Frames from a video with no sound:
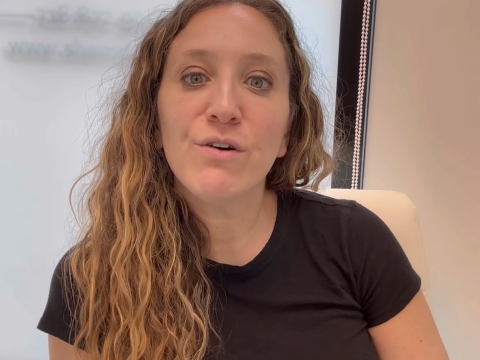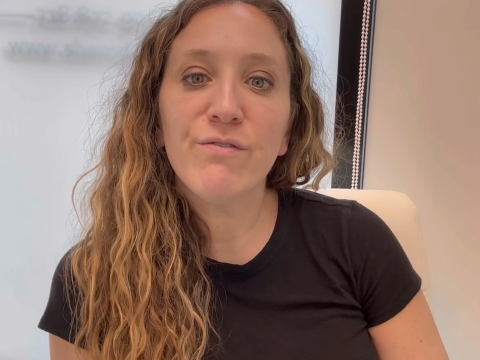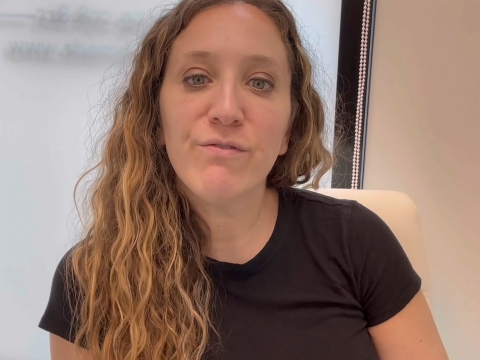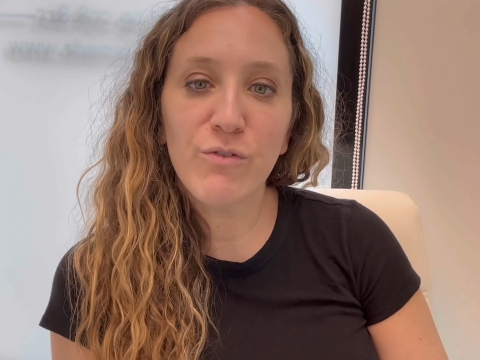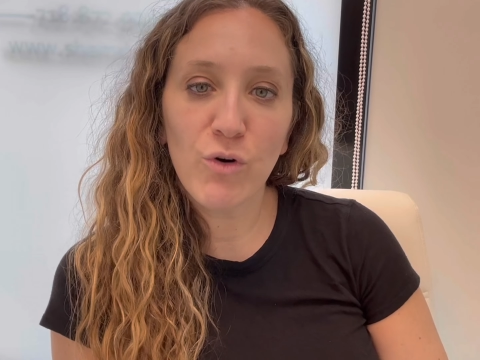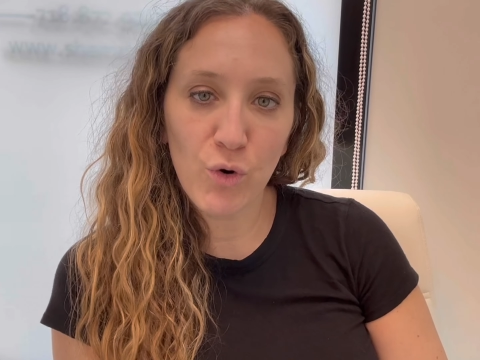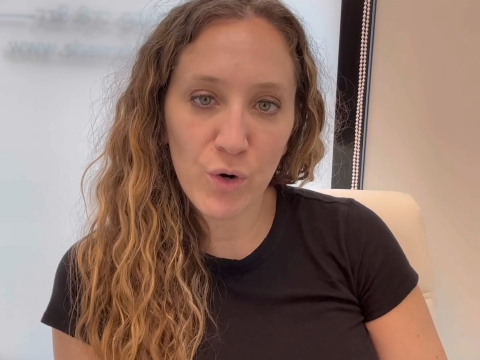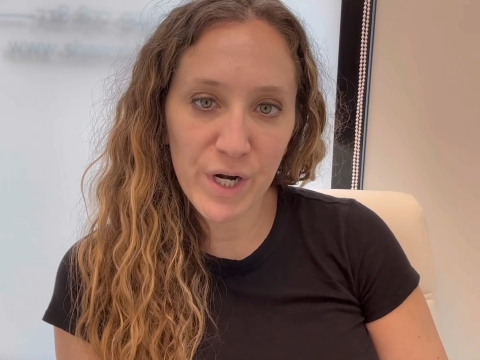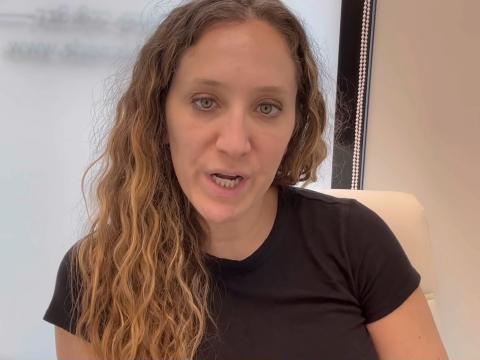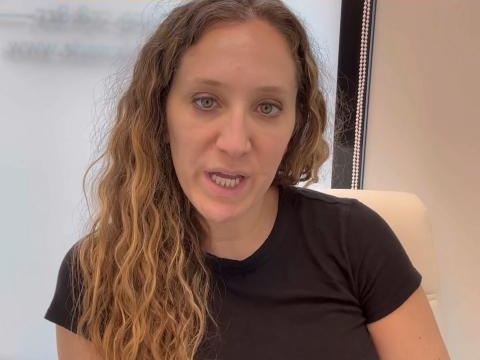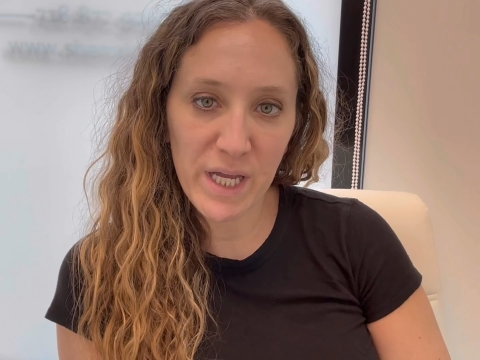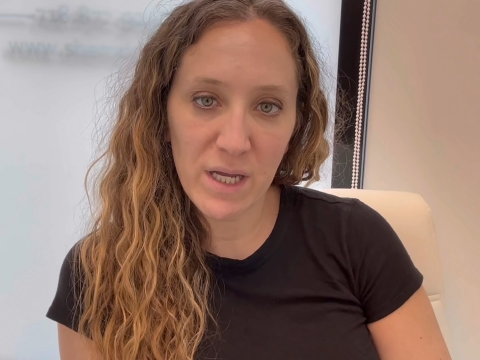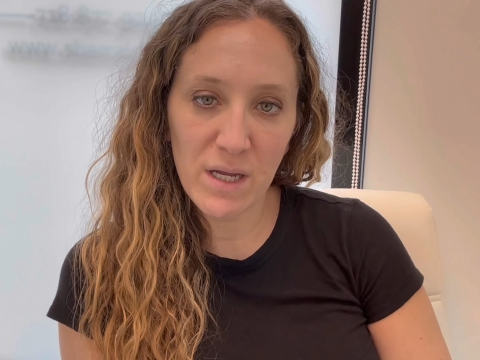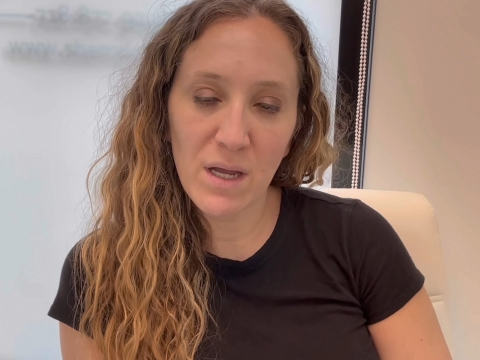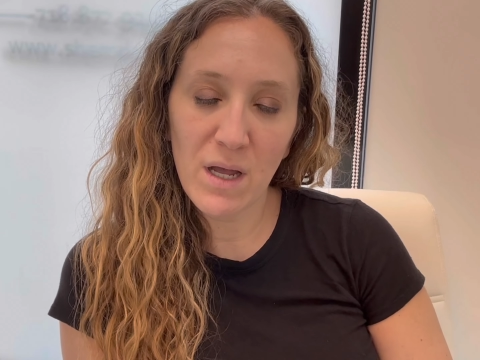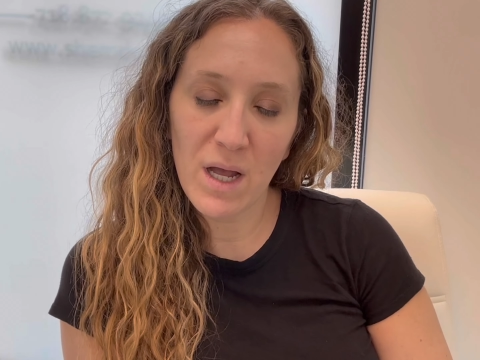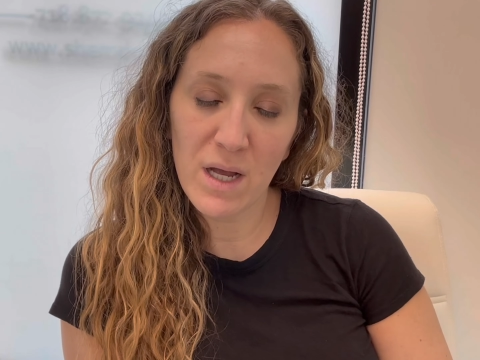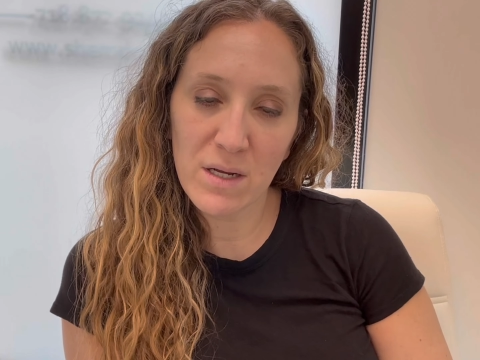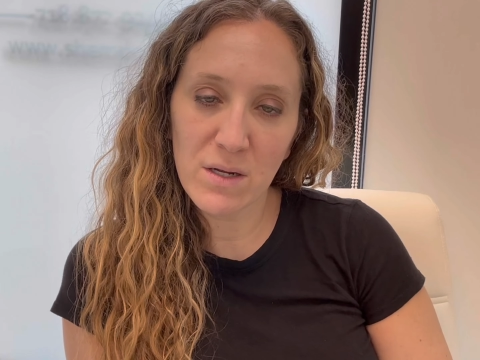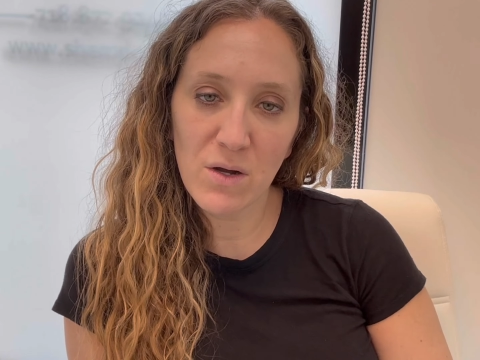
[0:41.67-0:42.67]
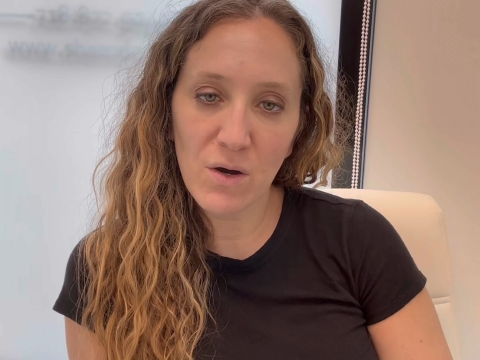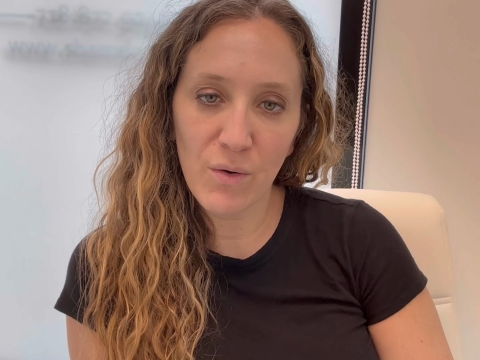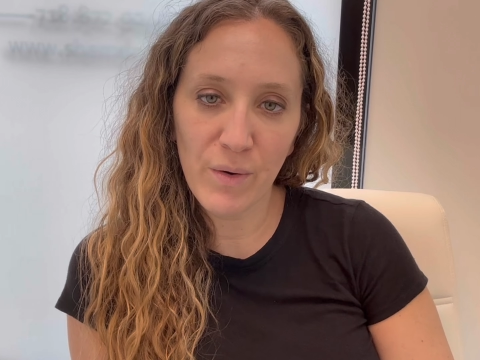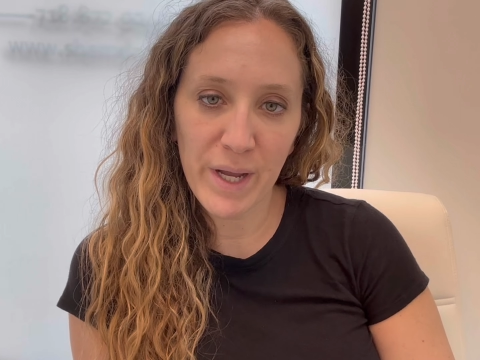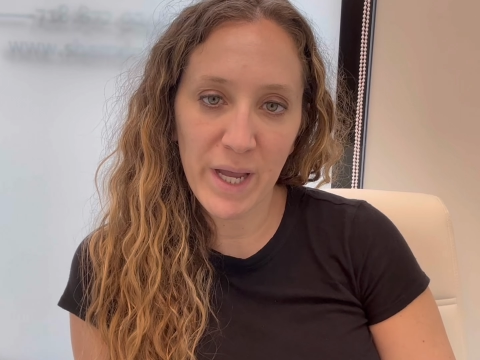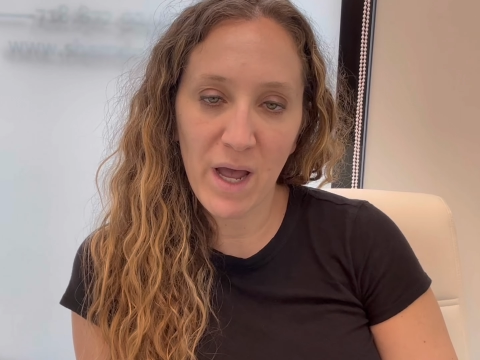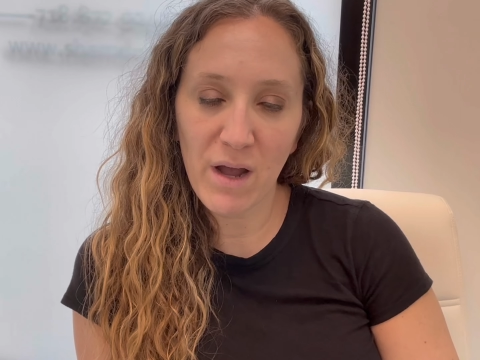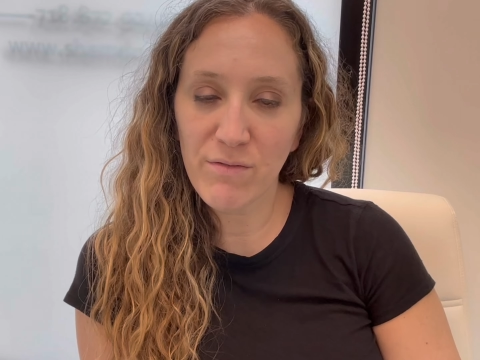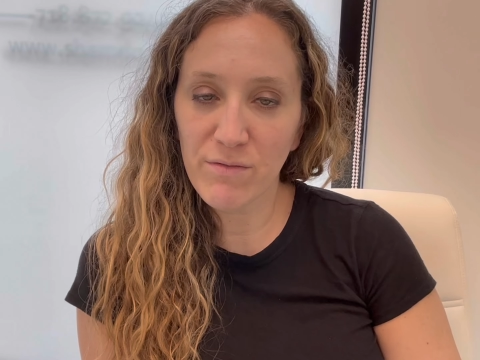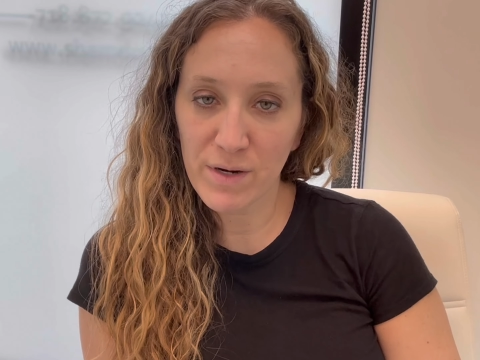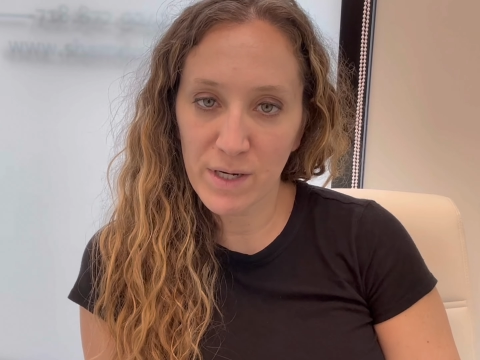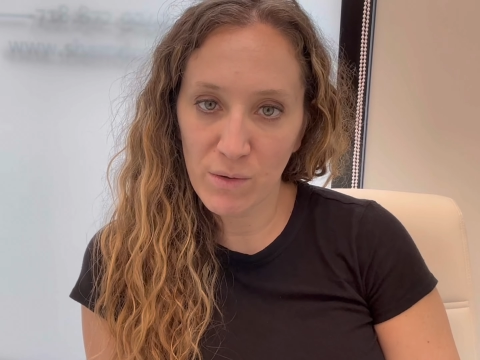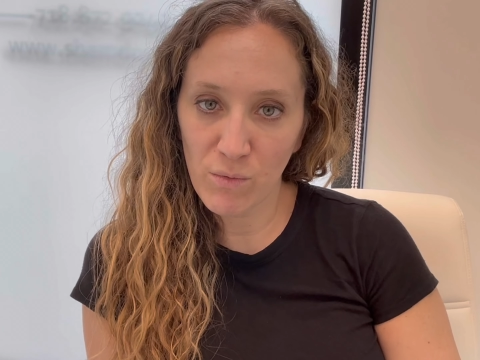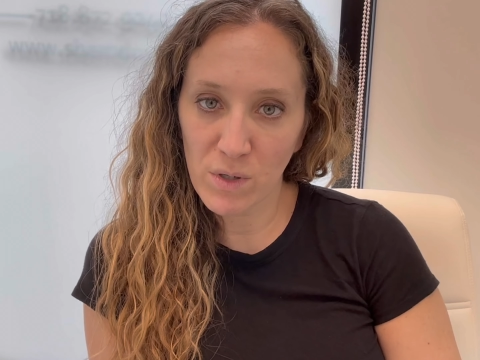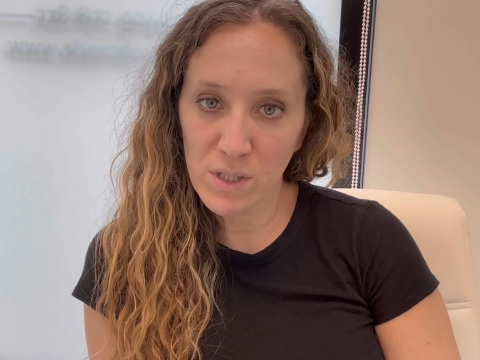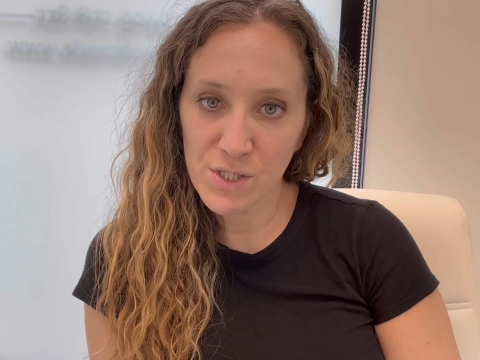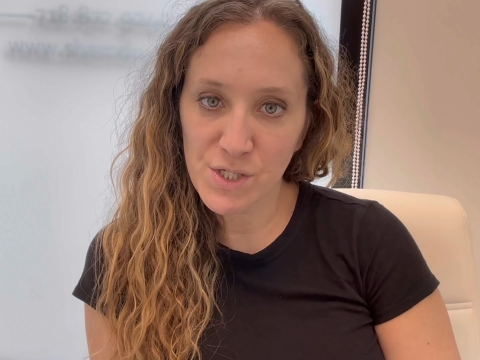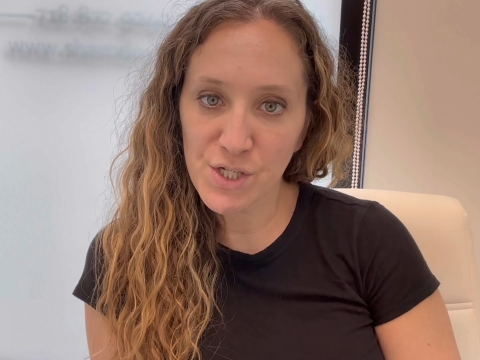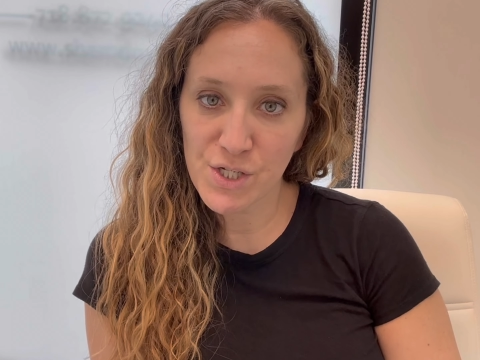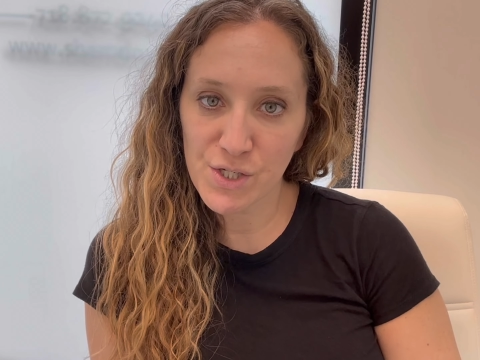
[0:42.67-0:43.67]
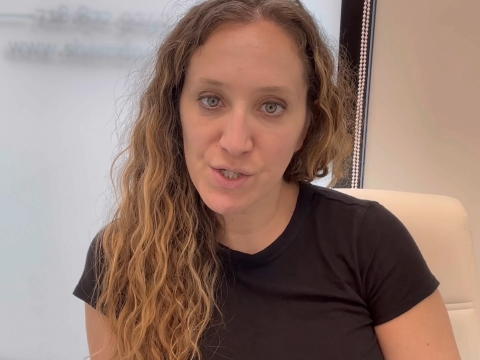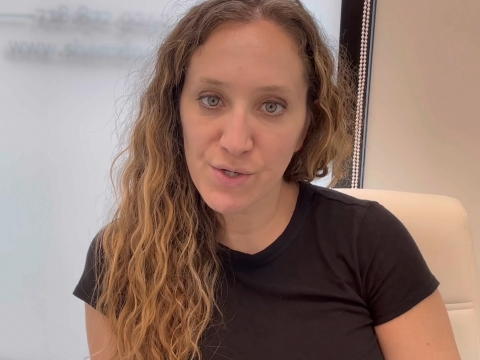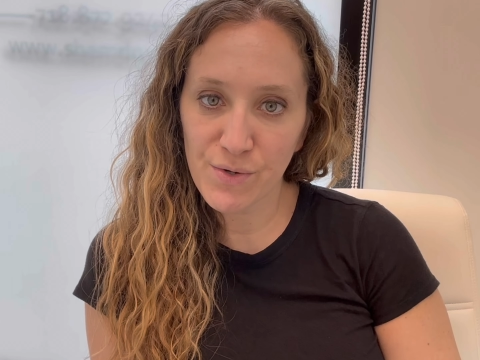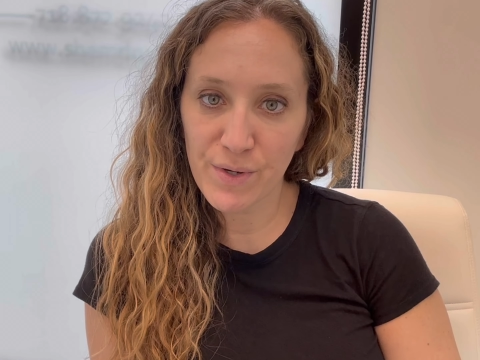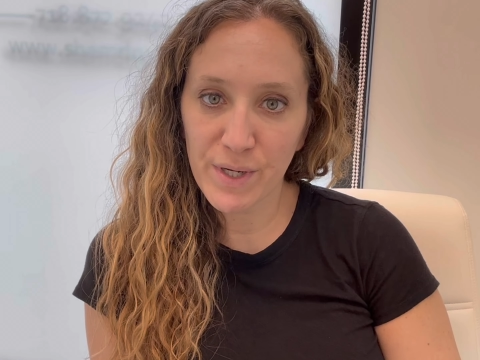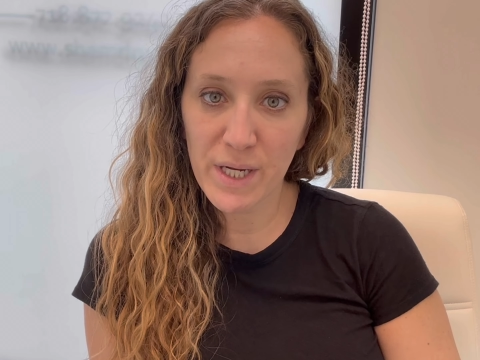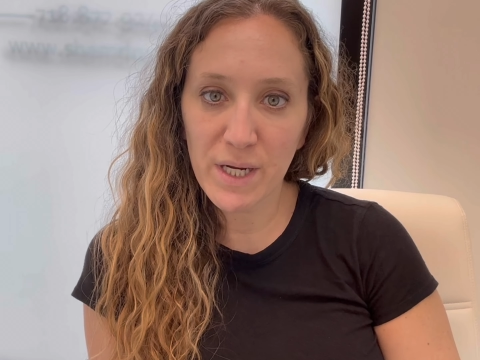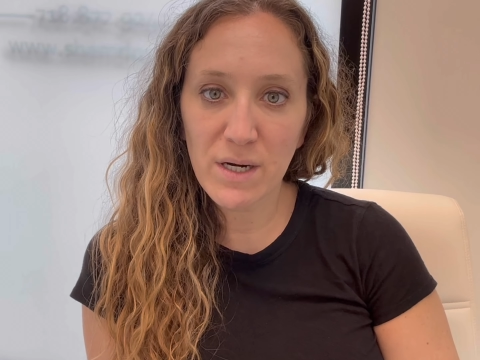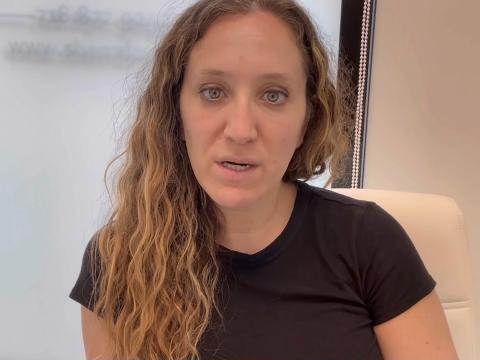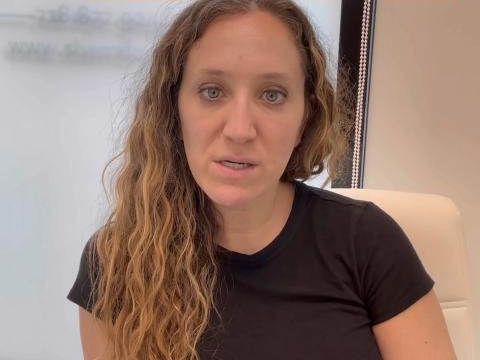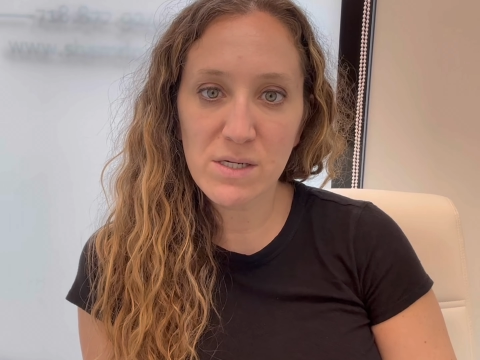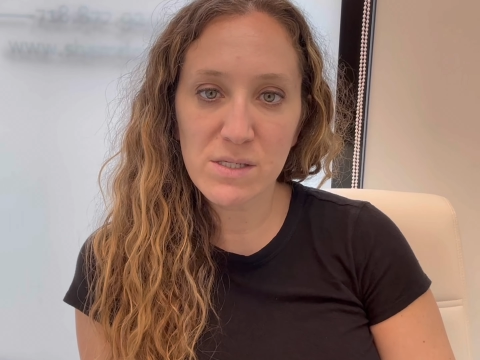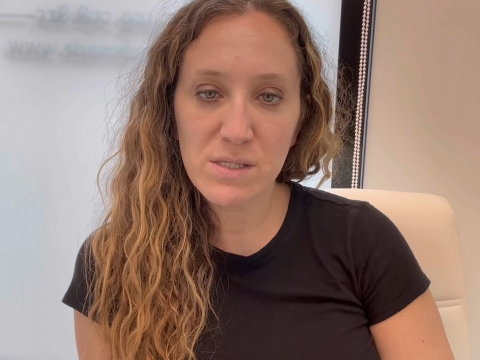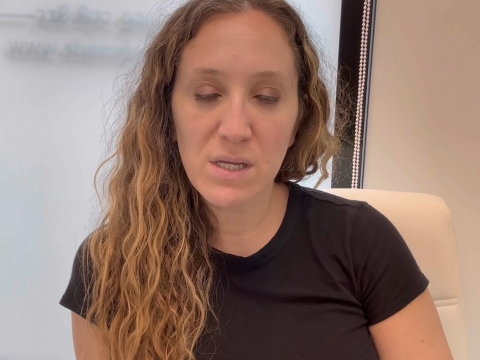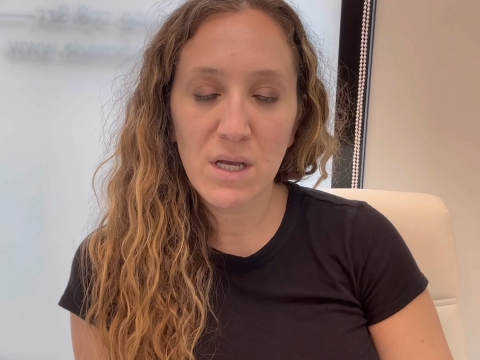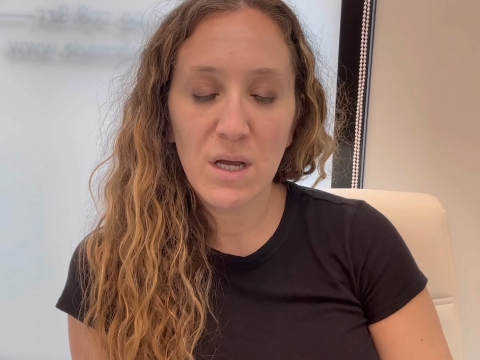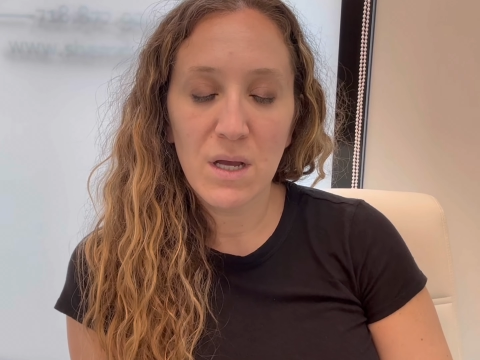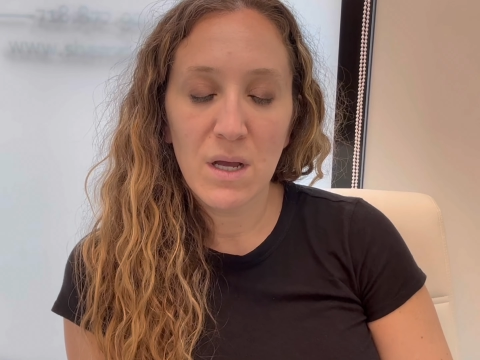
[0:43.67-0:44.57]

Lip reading: 40 and going every 1 to 2 years.